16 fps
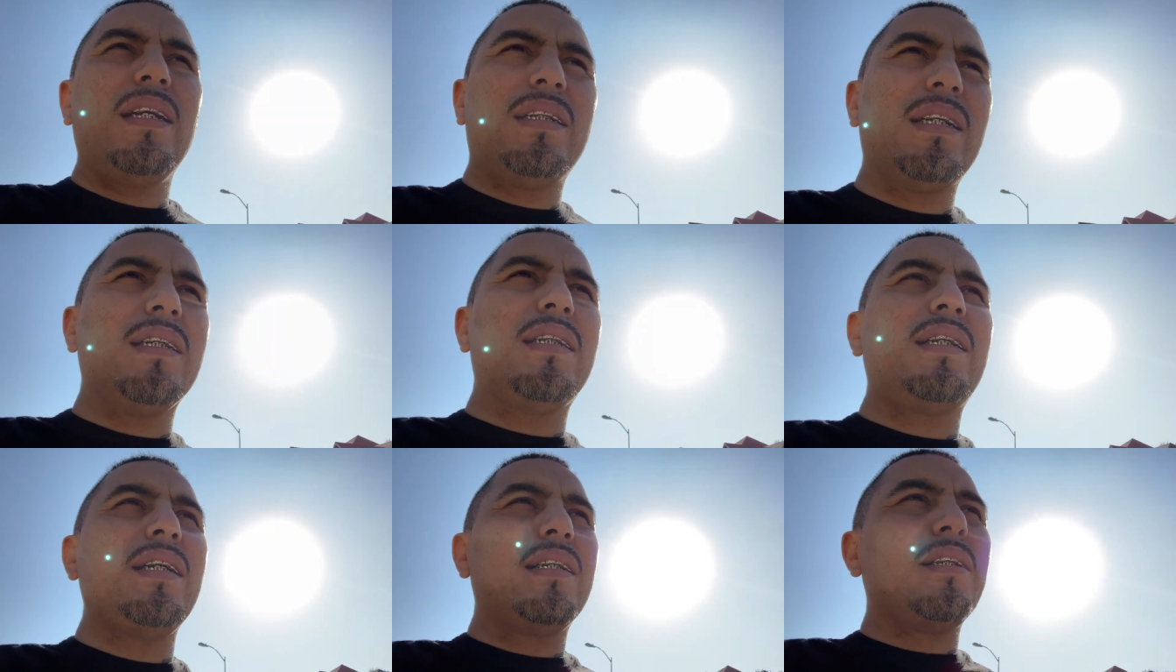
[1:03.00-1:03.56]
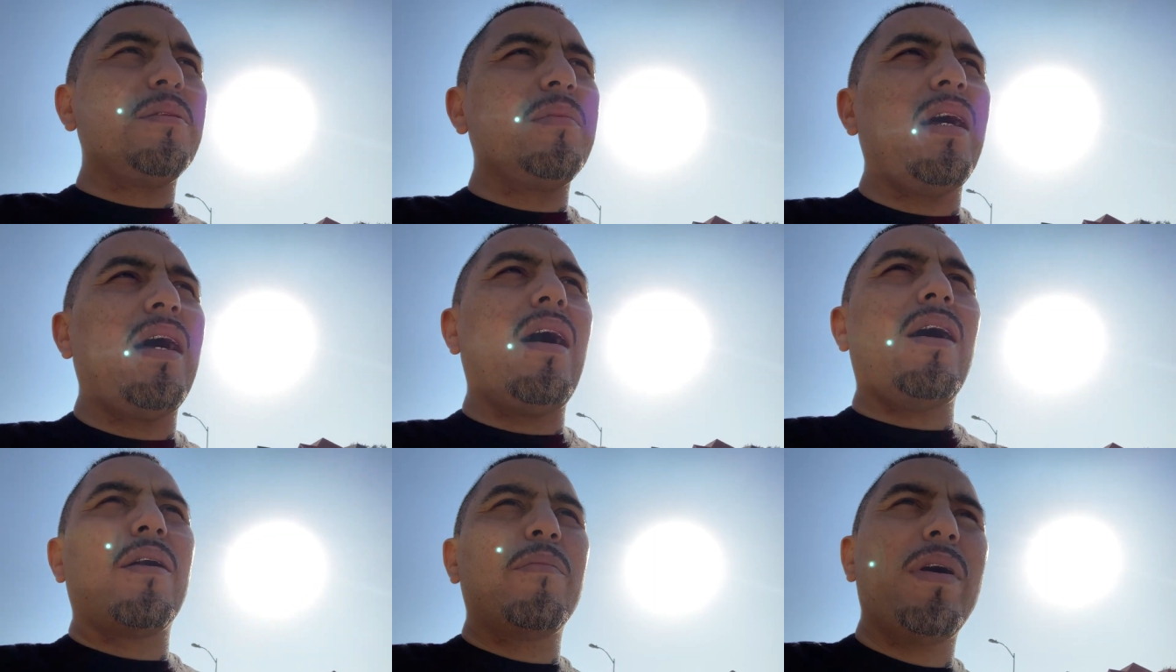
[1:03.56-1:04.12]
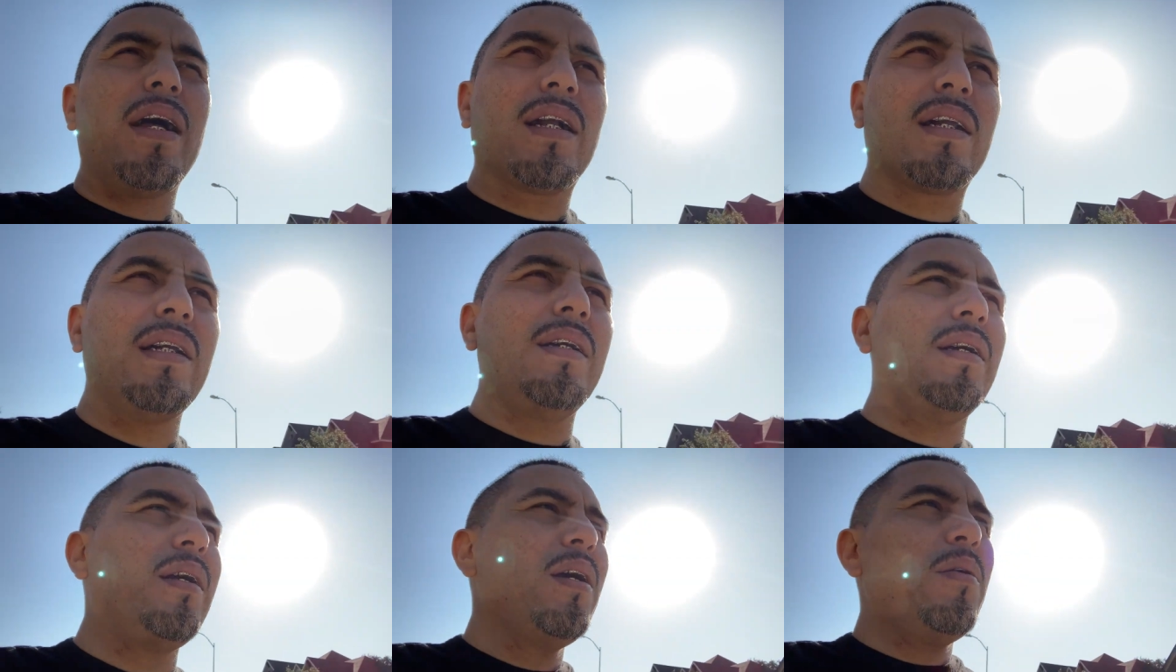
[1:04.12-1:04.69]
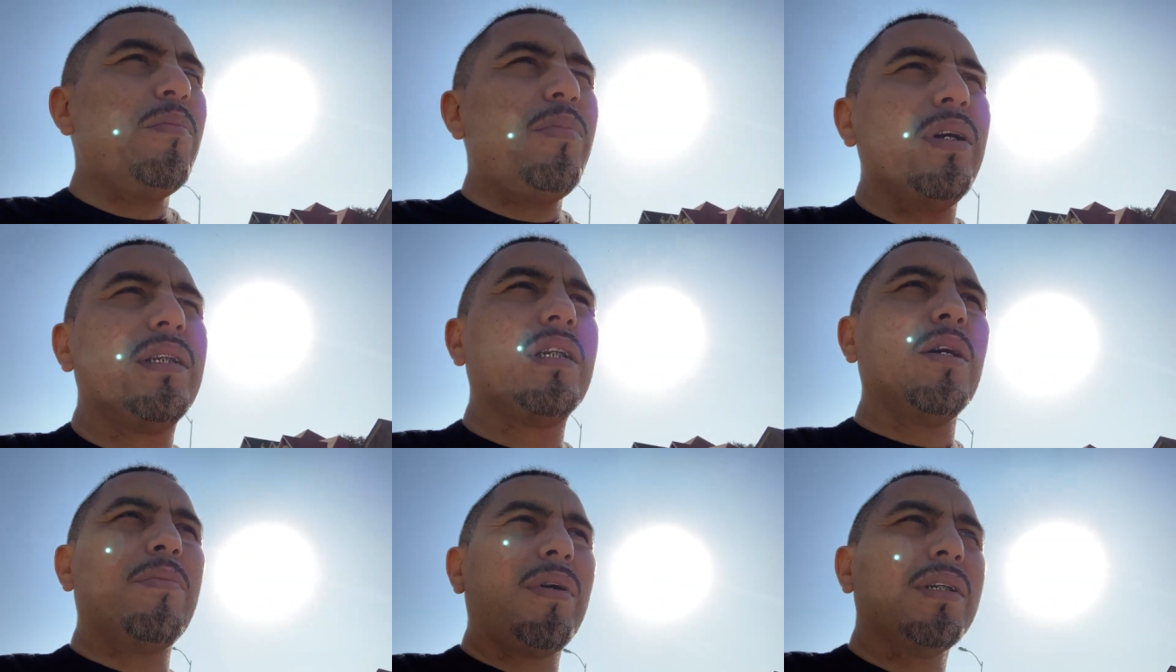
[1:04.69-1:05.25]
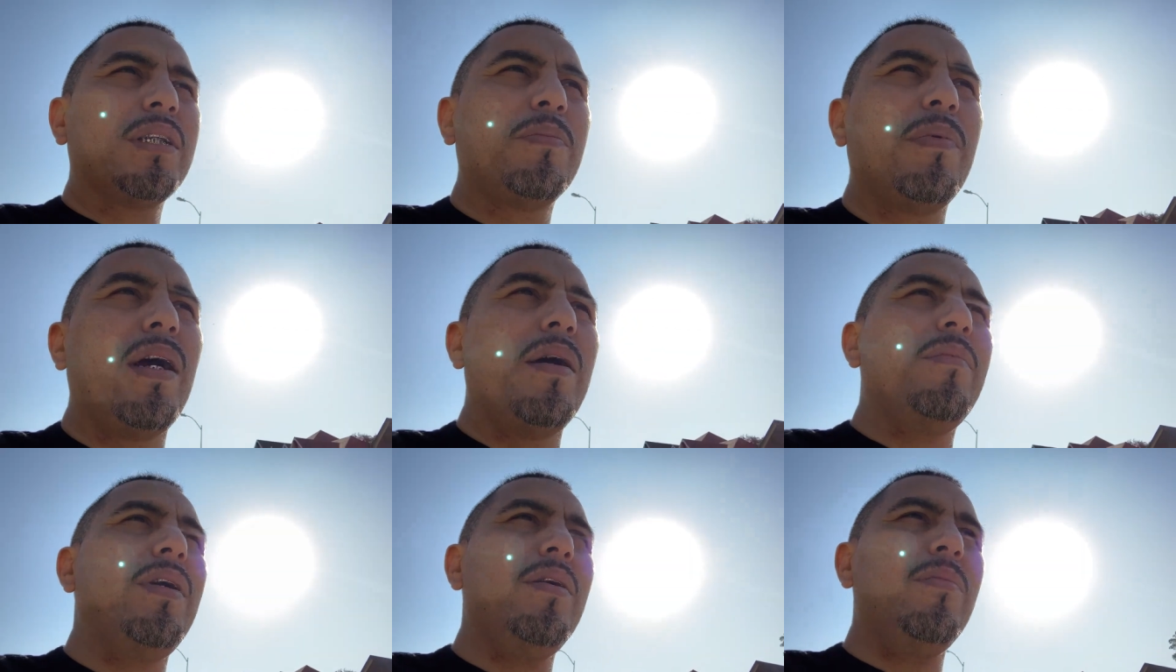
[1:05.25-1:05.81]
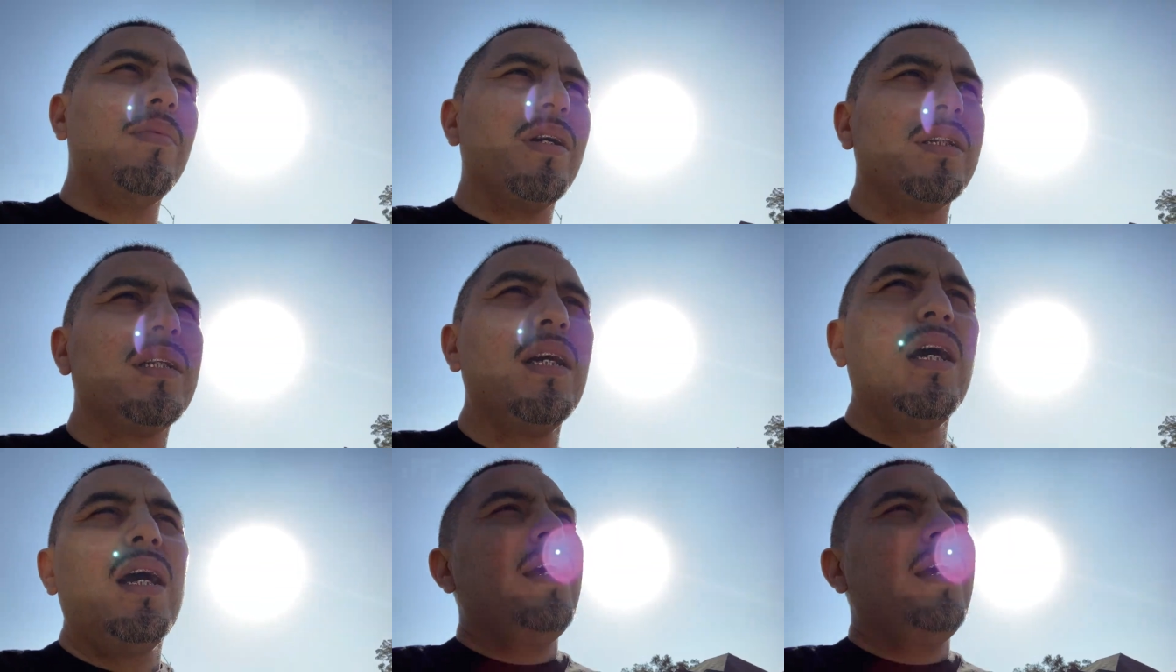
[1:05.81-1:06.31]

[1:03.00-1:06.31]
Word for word: It's a system that automatically picks up on spam emails.